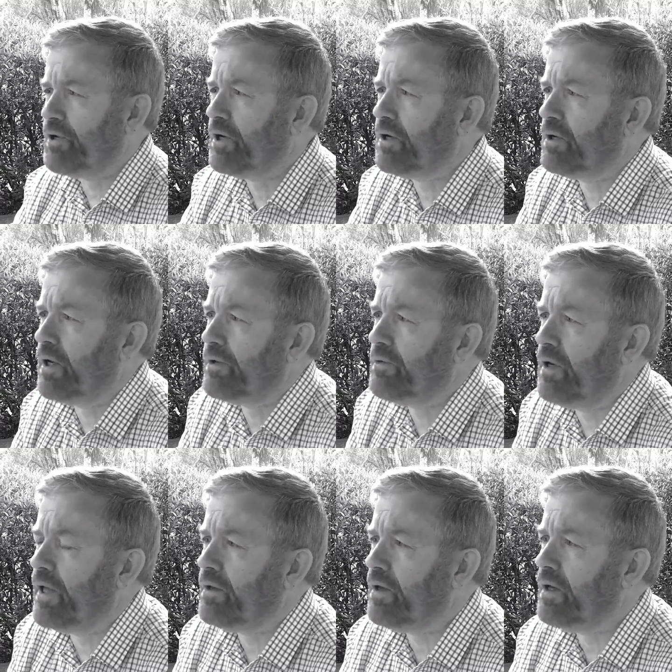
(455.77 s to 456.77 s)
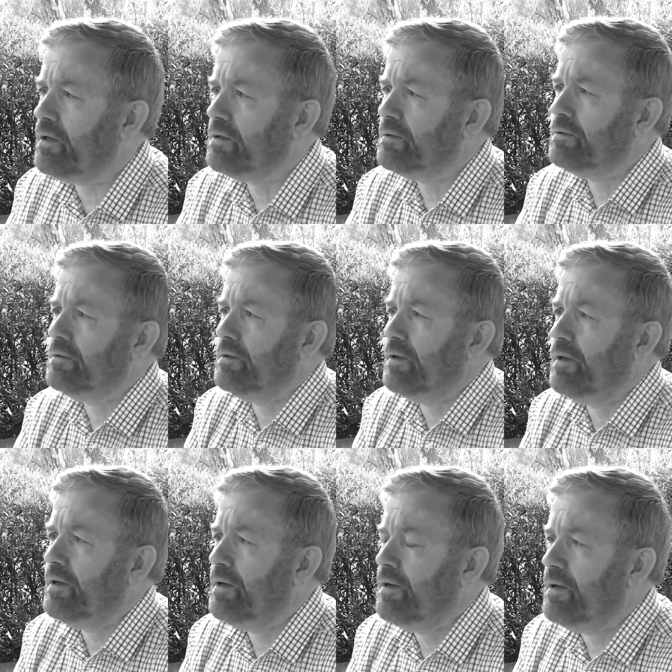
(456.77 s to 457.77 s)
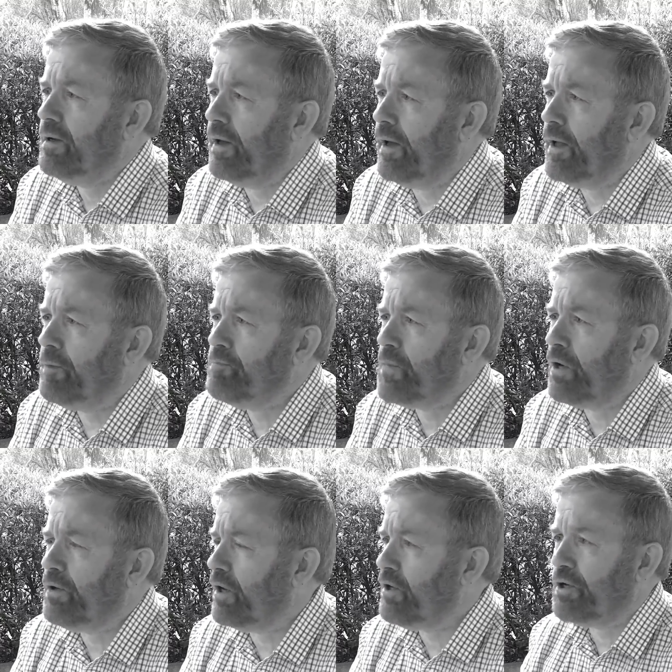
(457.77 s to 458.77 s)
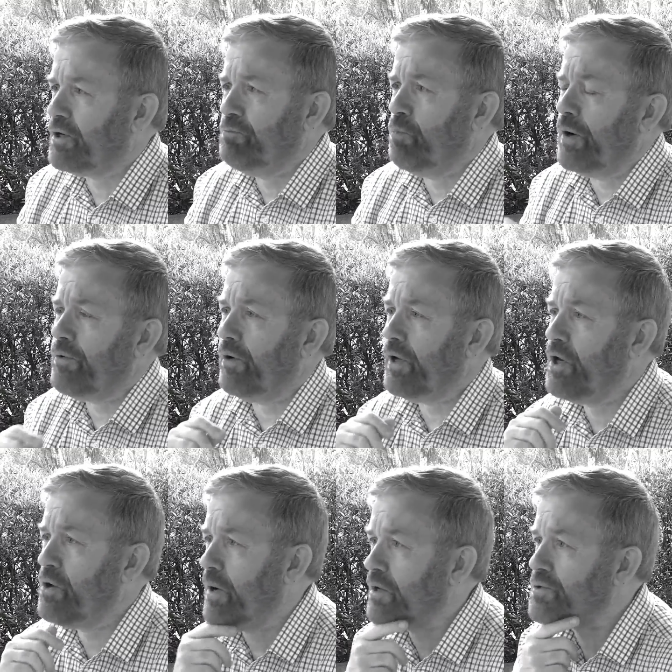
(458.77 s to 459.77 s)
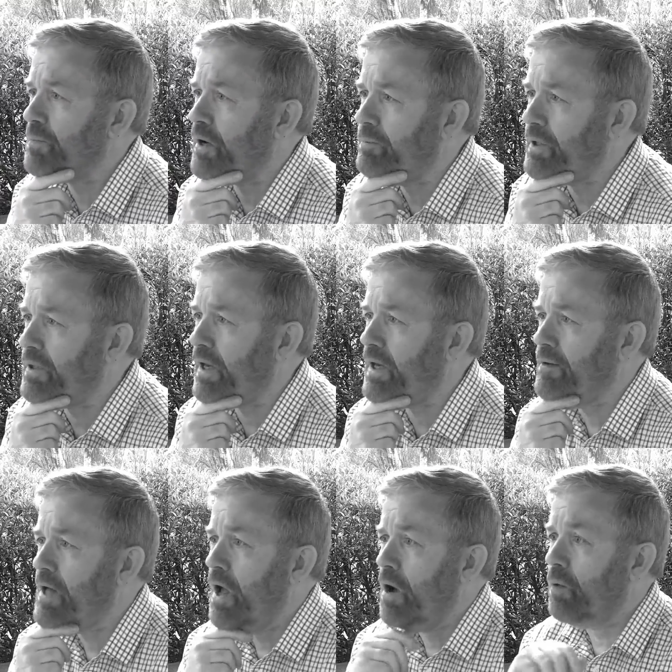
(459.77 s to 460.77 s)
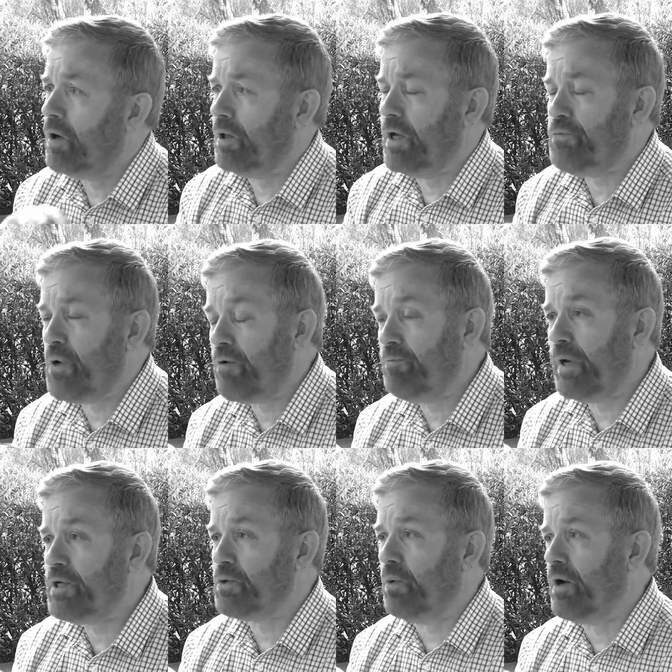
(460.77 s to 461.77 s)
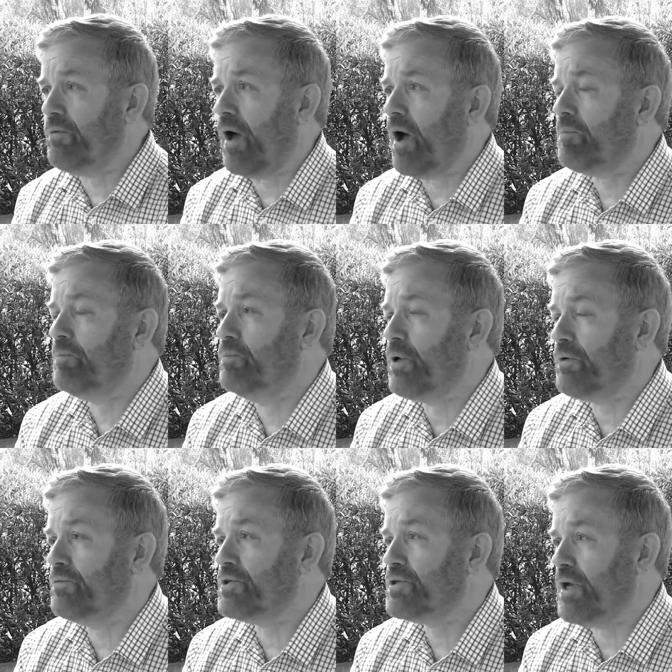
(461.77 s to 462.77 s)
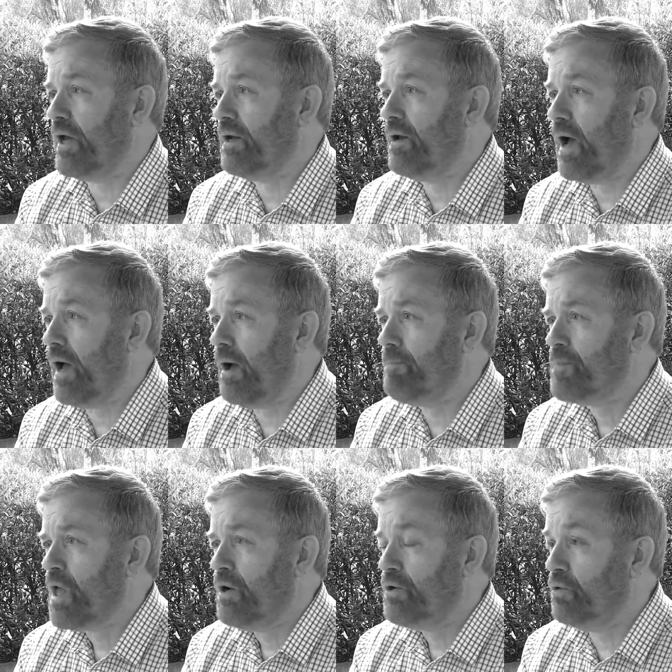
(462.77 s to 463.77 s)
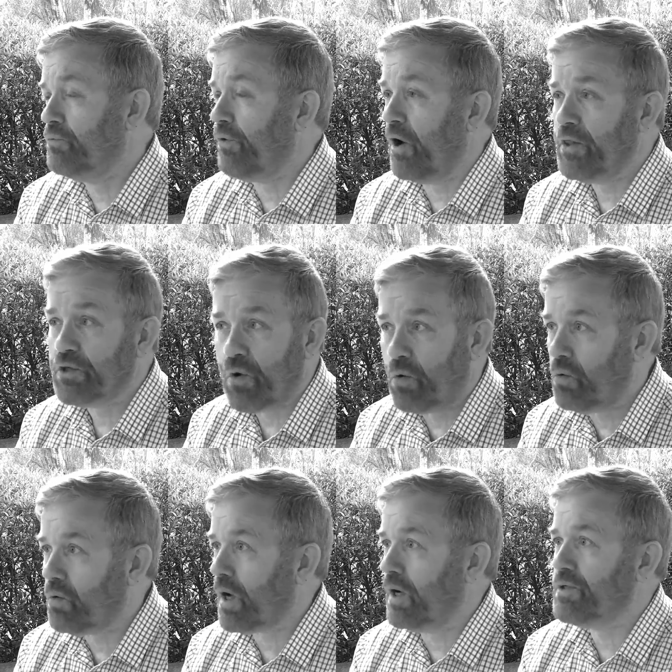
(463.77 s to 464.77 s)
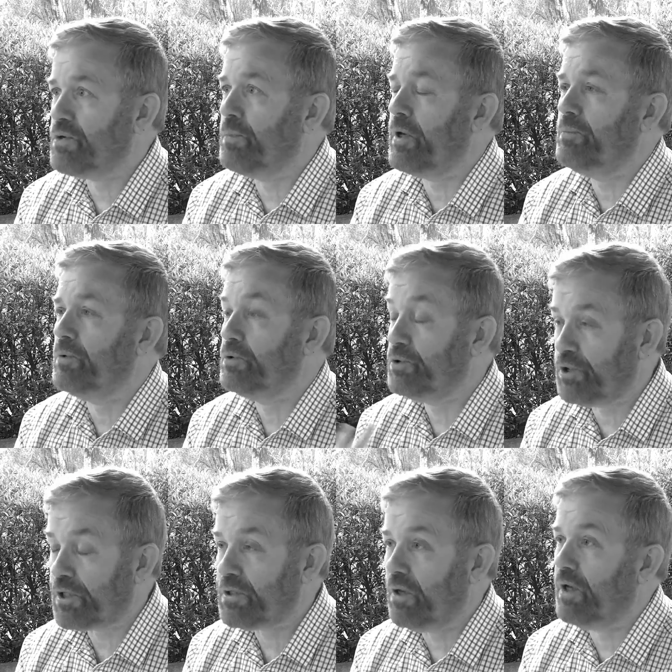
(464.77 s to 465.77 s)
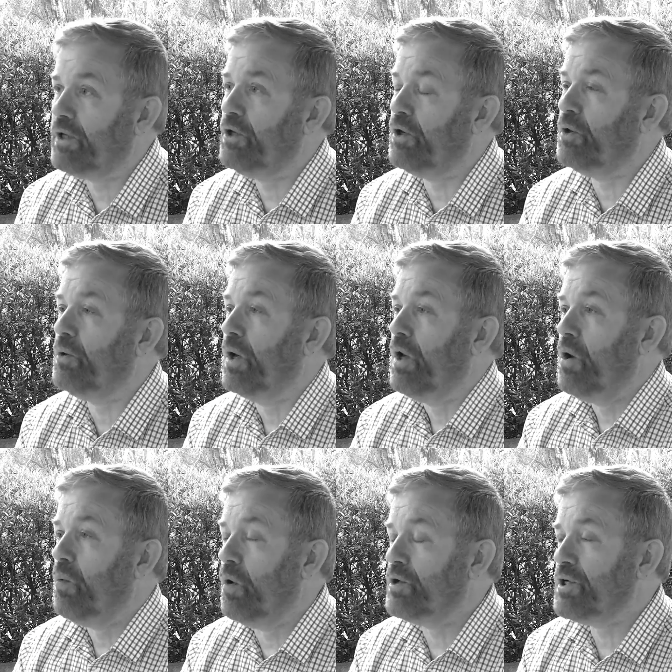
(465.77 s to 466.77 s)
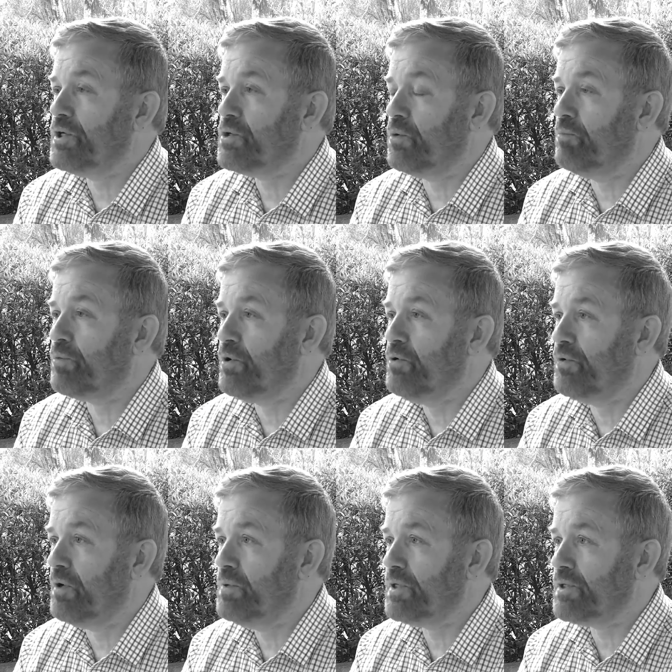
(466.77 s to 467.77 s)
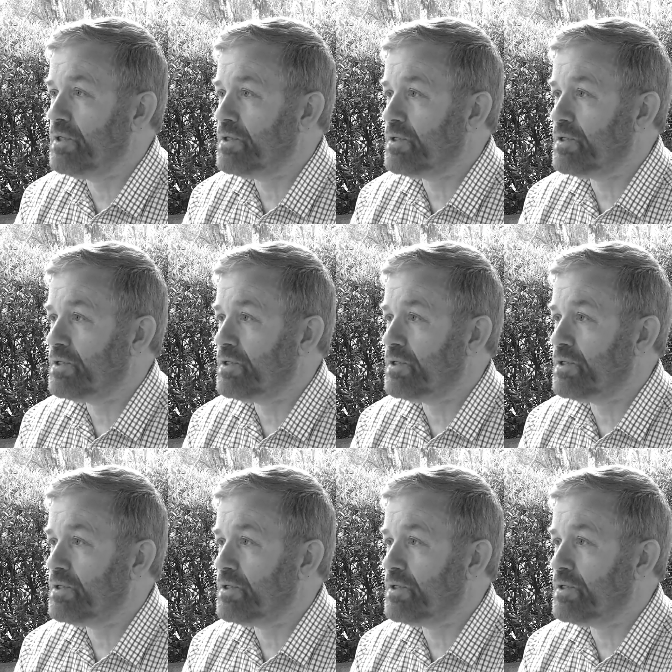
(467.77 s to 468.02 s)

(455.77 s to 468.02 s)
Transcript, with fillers: You haven't clicked the link yet. Um, are, are, you wondering who else might be there? Well, if you haven't been to one of our breakfasts yet, um, you'll find there's all kinds of people just like you wanting to improve their